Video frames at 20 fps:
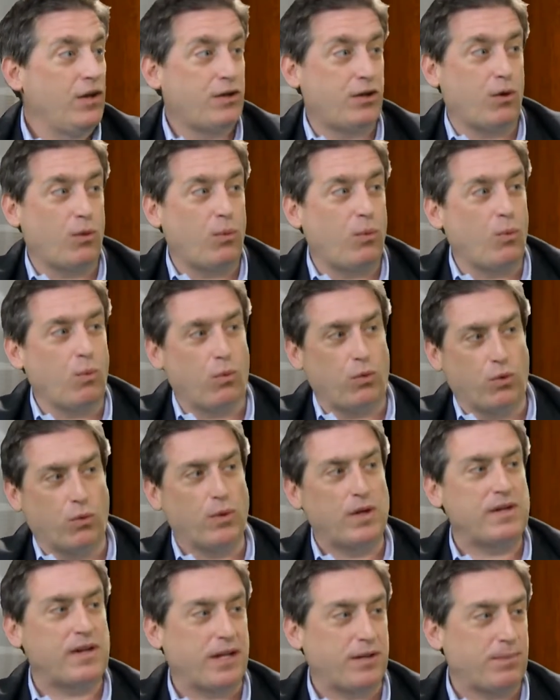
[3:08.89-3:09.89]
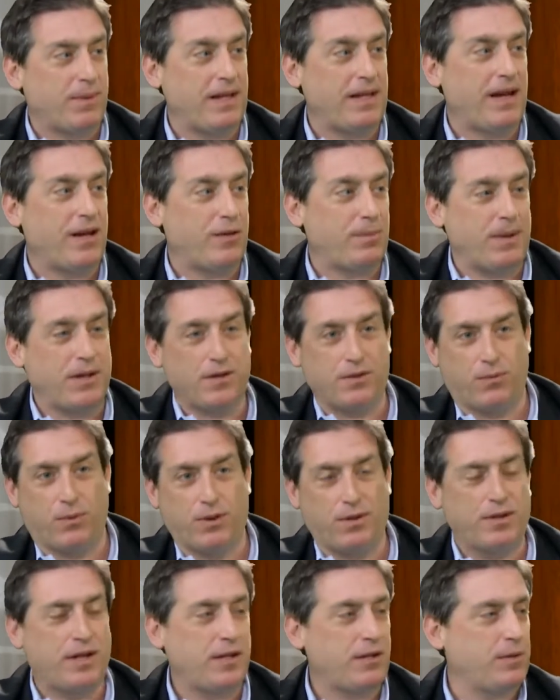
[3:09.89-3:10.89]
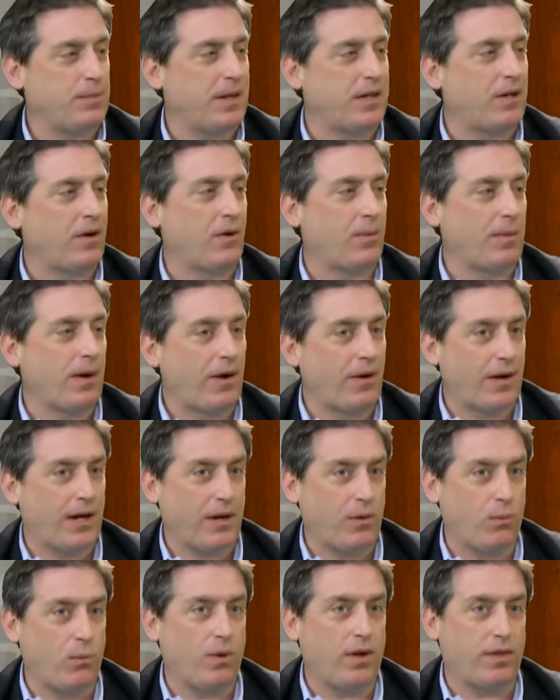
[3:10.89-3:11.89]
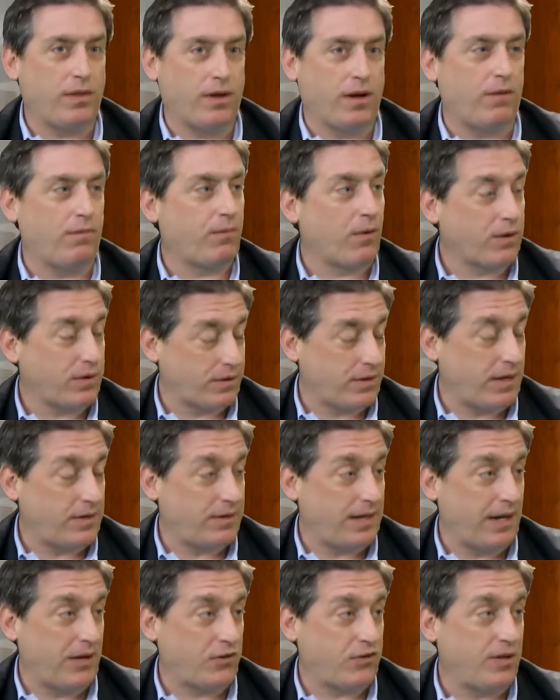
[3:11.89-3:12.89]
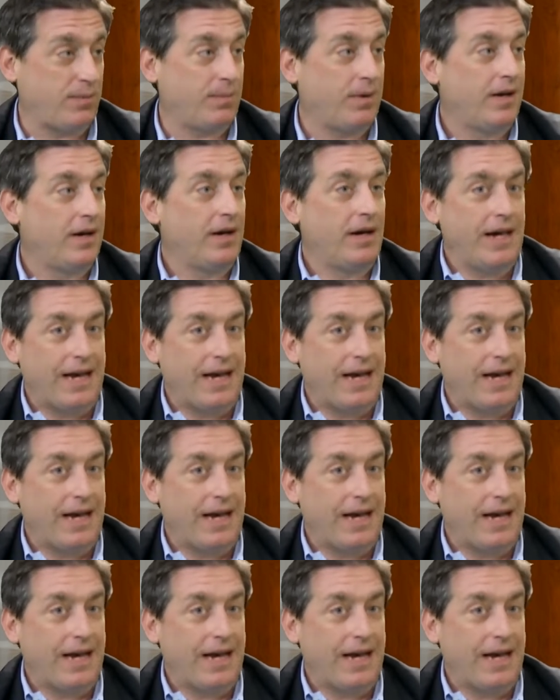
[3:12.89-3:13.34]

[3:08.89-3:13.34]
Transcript: So the reason I explain that is because what's nice about Lower Merion with First Class Township